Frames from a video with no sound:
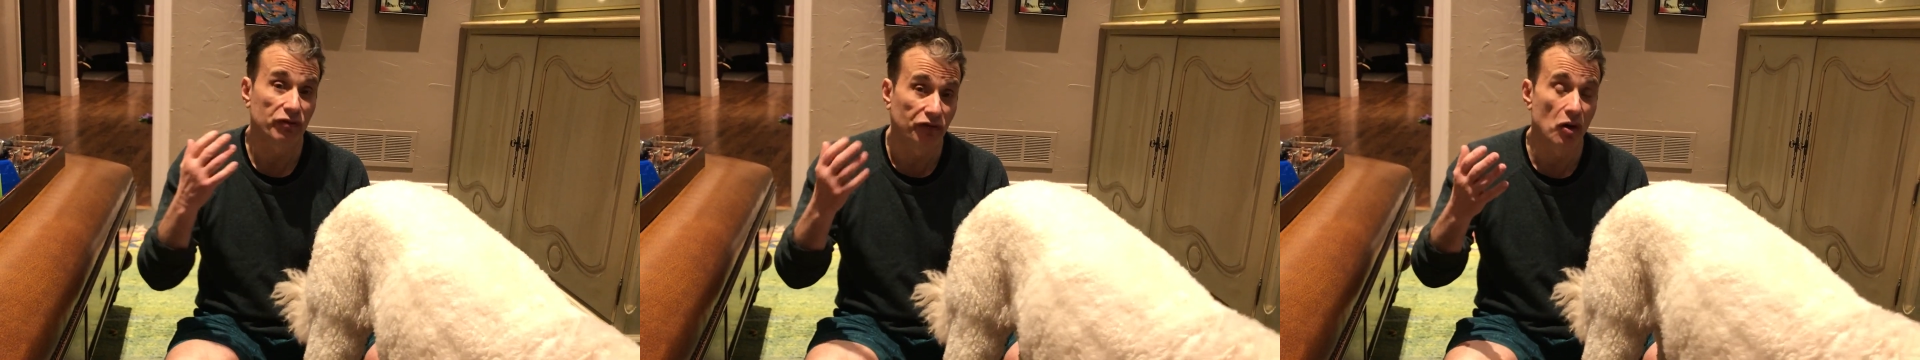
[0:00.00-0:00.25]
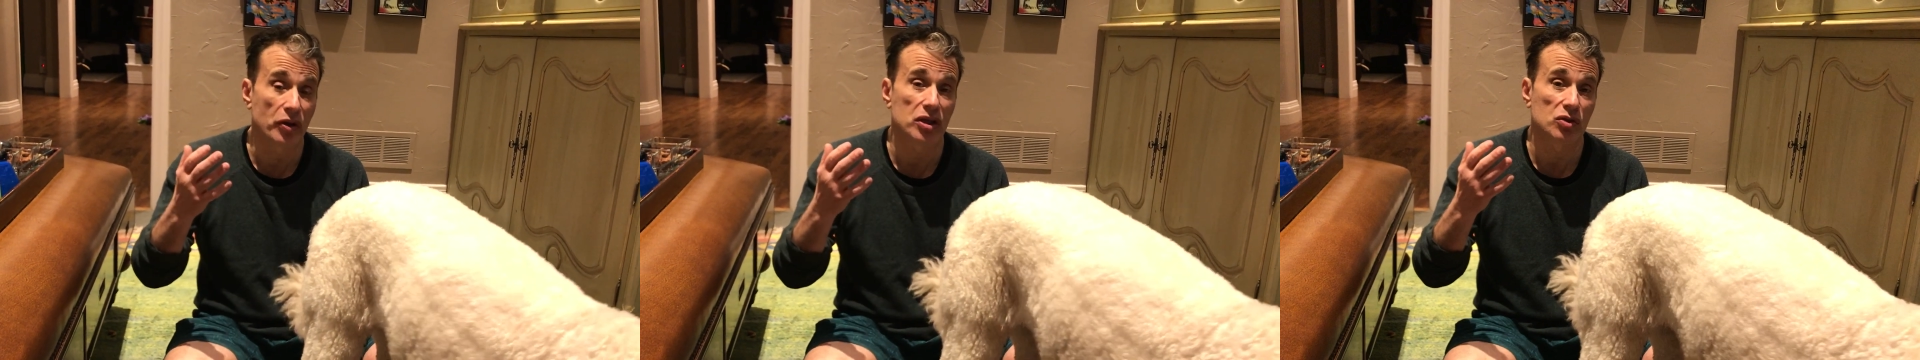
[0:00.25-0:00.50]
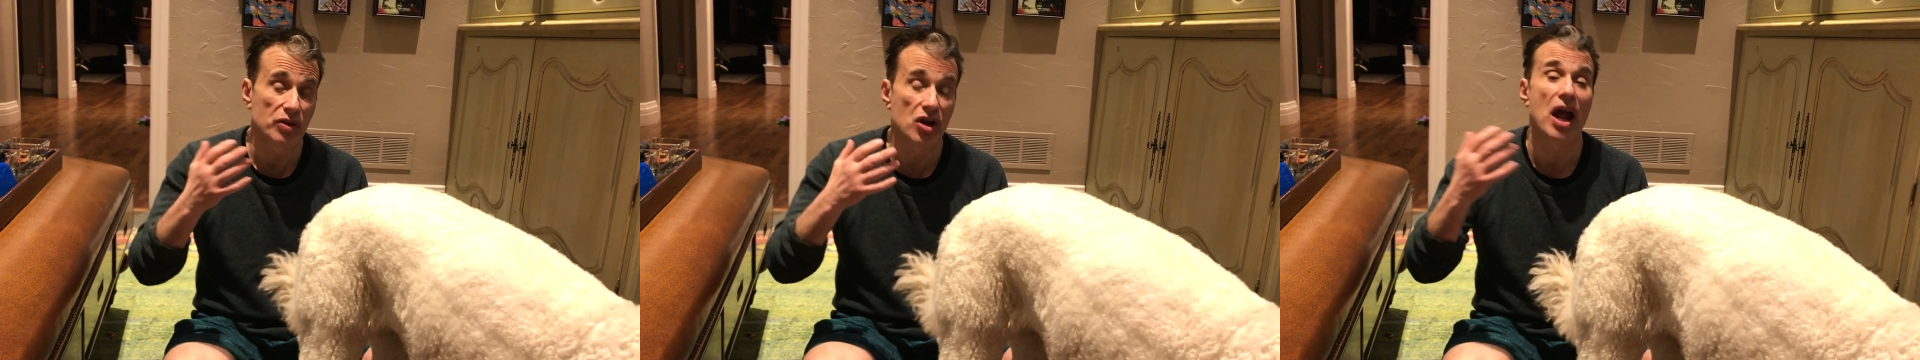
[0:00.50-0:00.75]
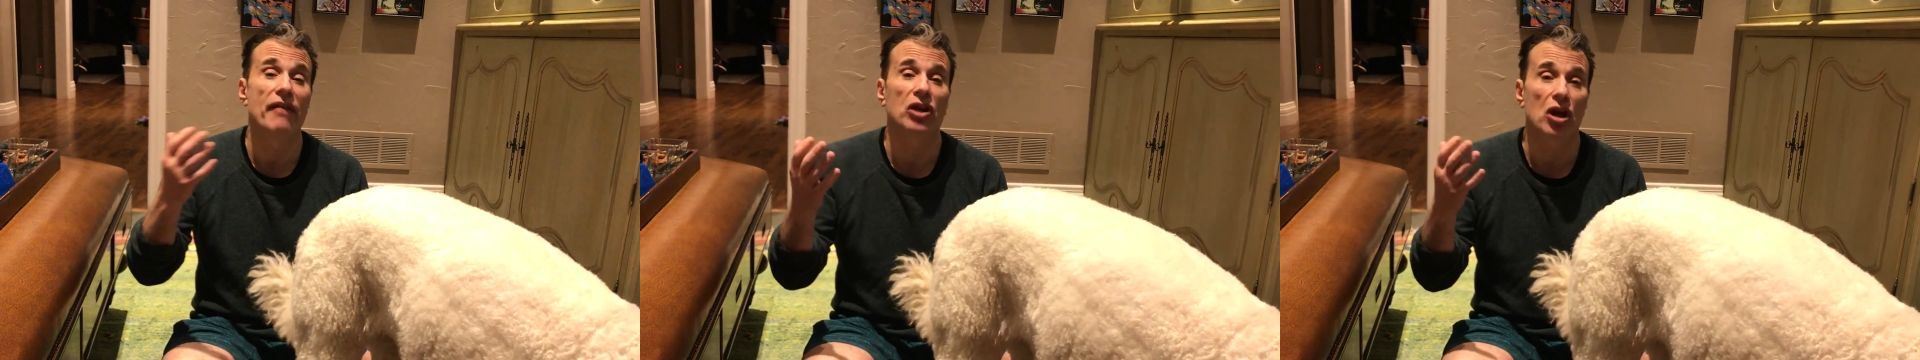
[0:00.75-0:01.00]
to focus when you're
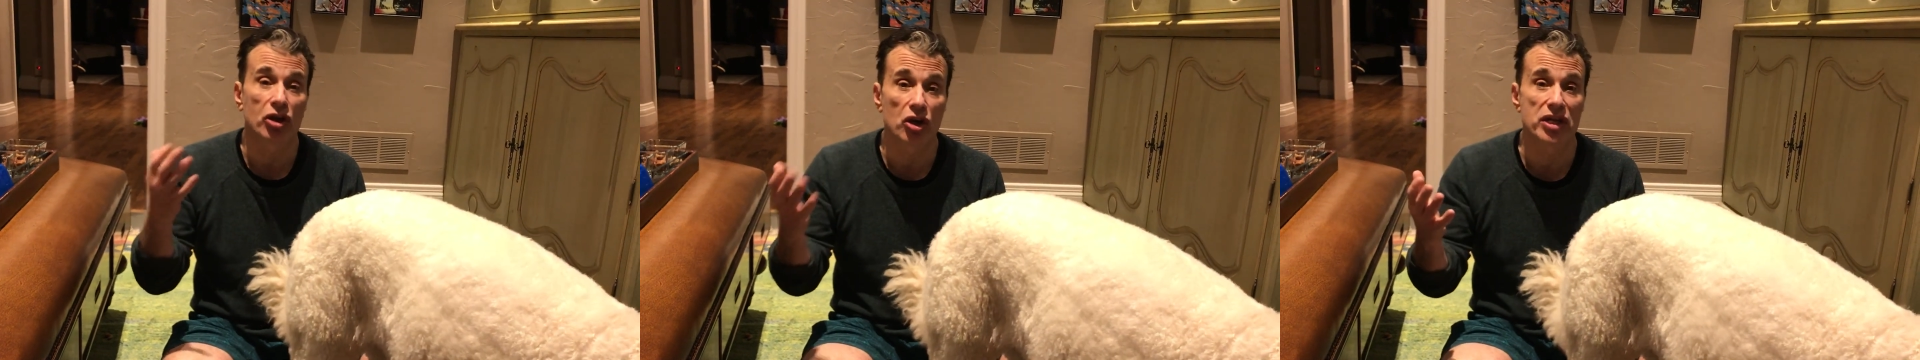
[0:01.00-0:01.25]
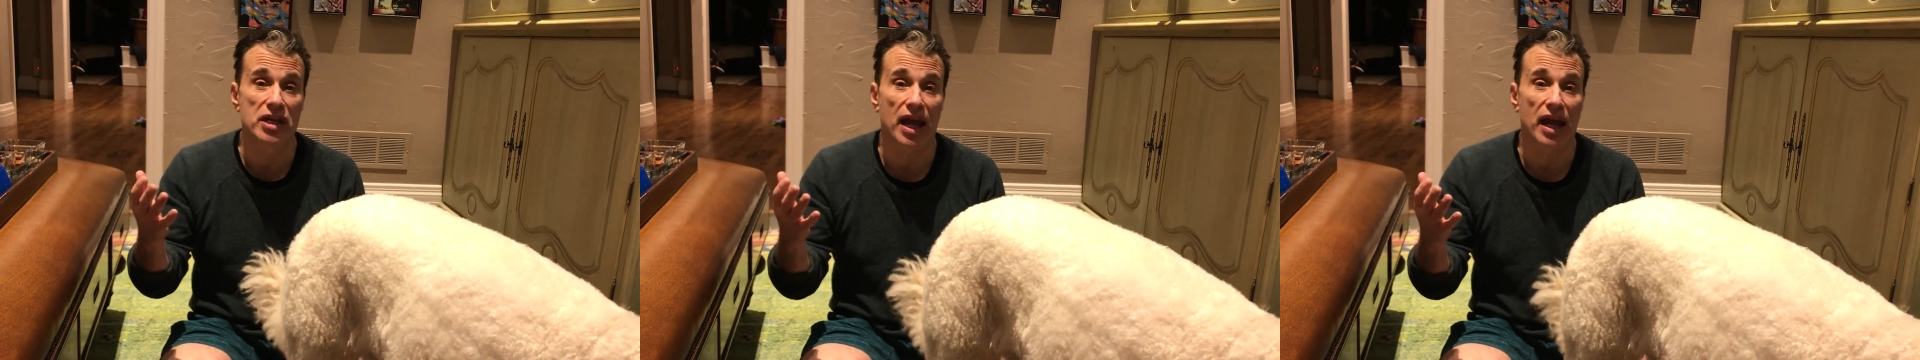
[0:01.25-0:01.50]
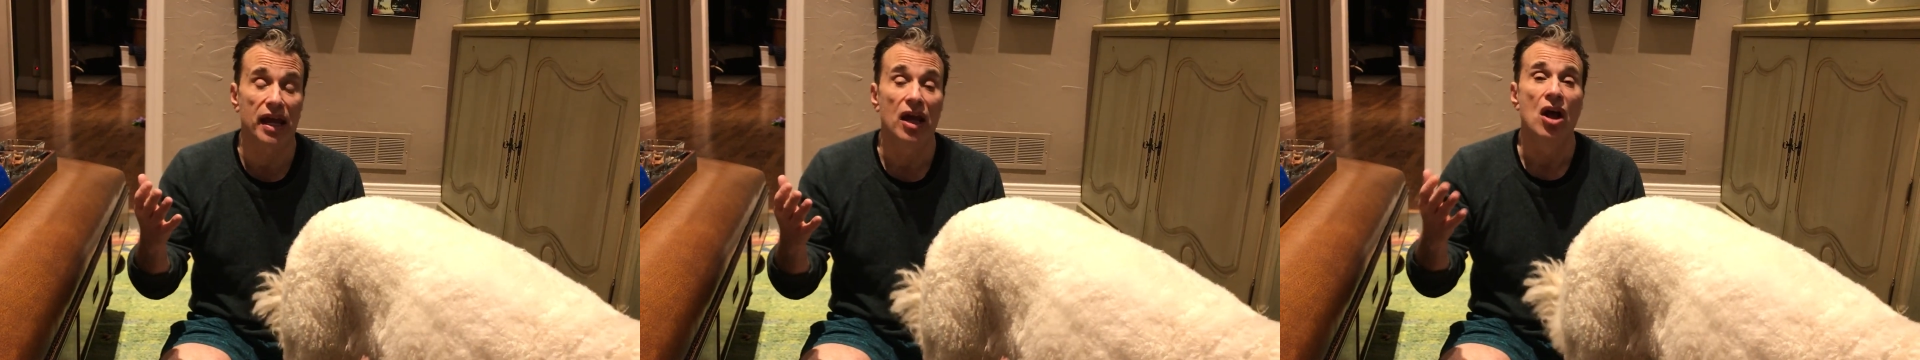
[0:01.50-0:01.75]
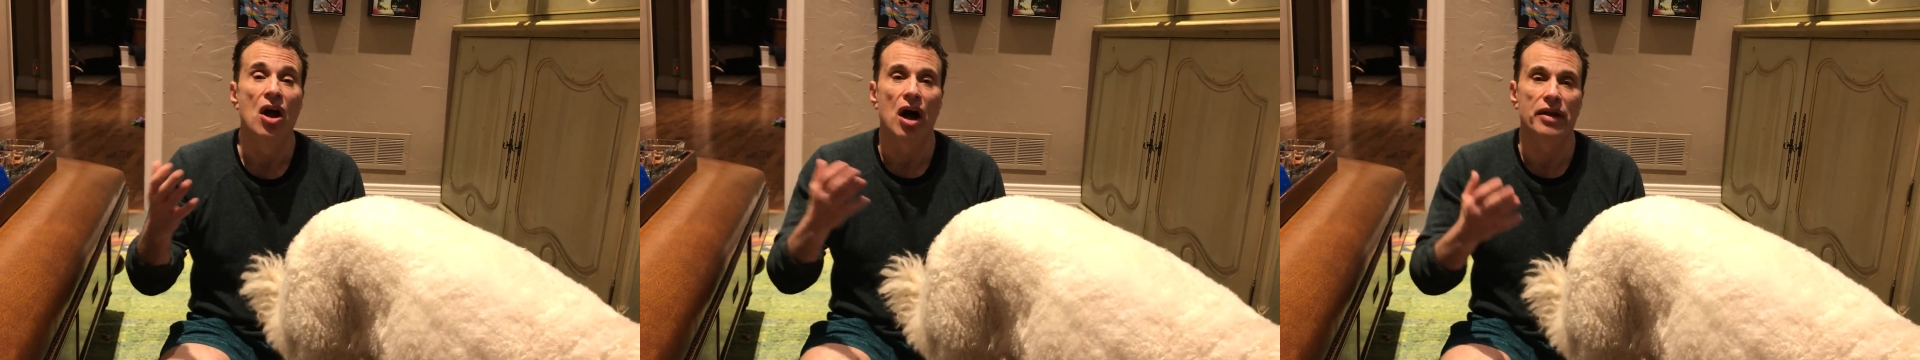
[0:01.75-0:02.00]
having a good day
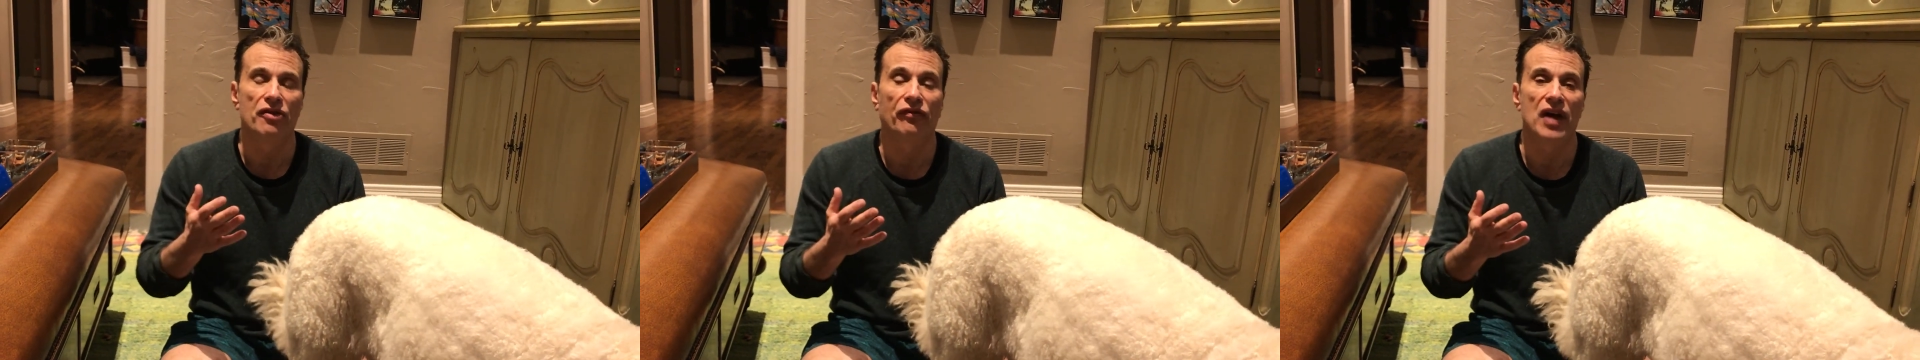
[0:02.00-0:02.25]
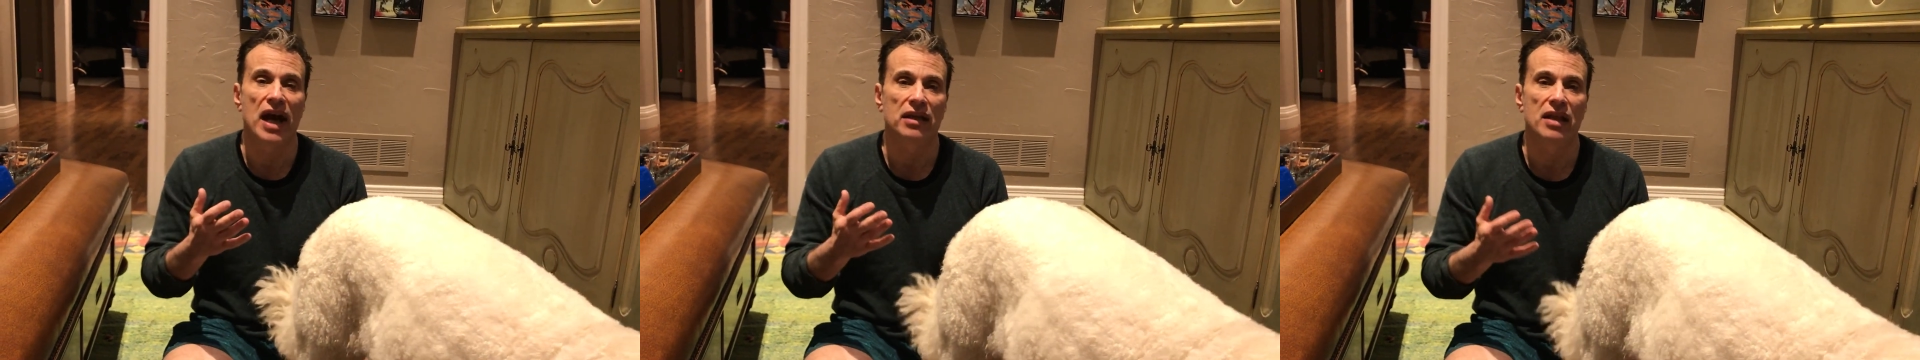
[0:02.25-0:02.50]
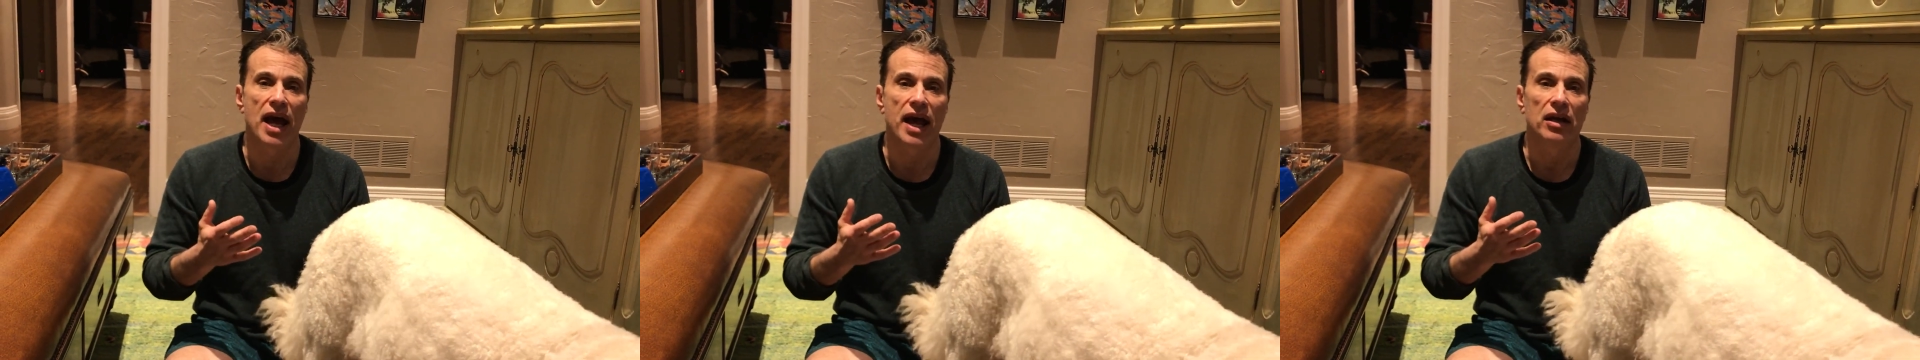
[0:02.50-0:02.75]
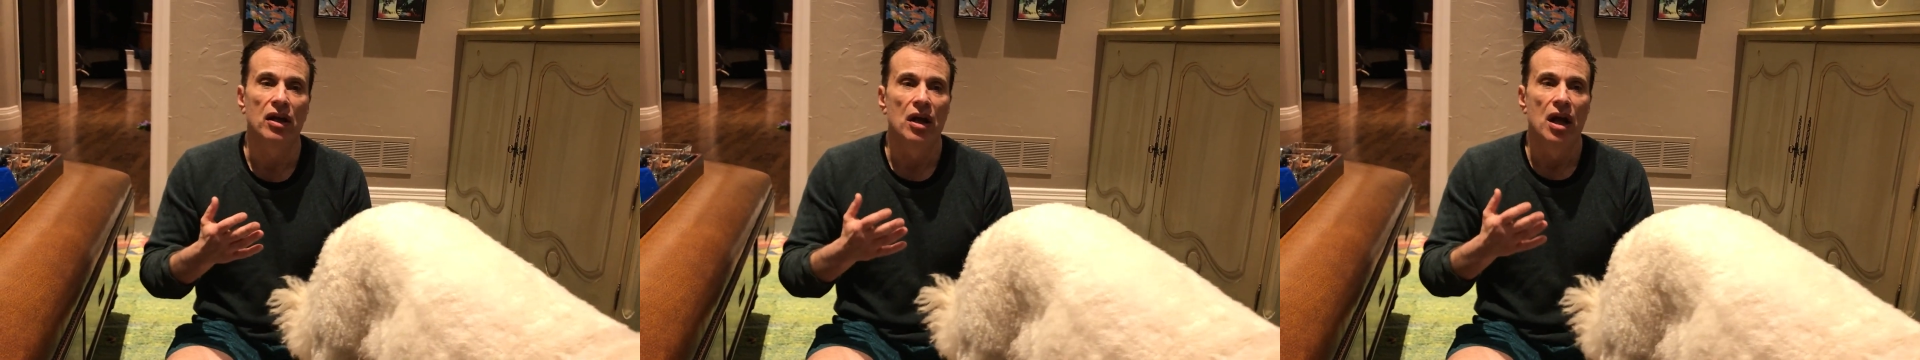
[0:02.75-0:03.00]
on the fact
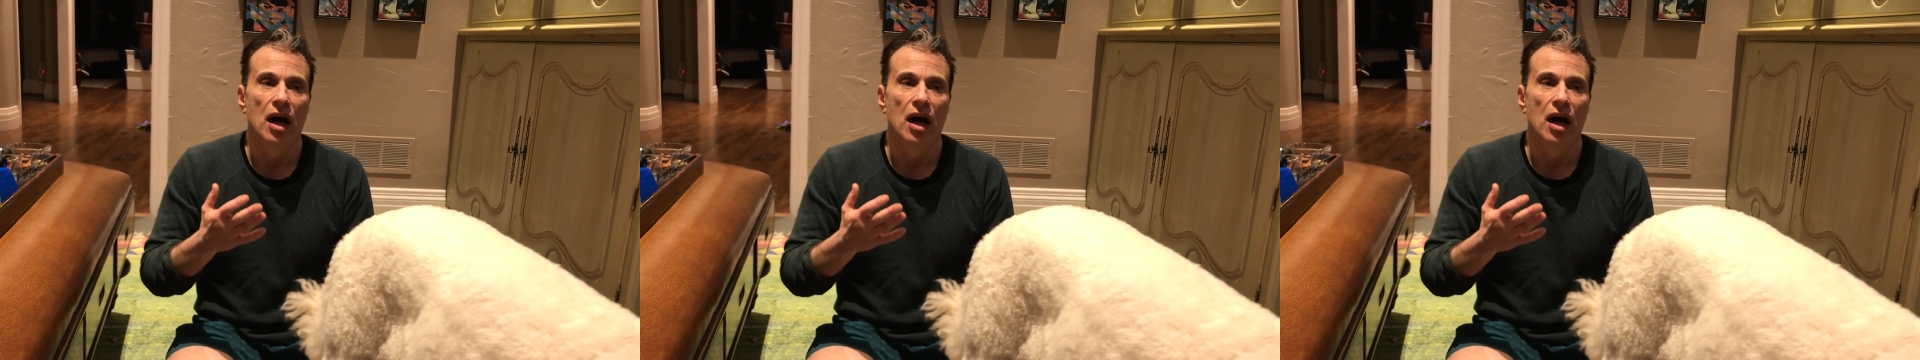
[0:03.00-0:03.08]
that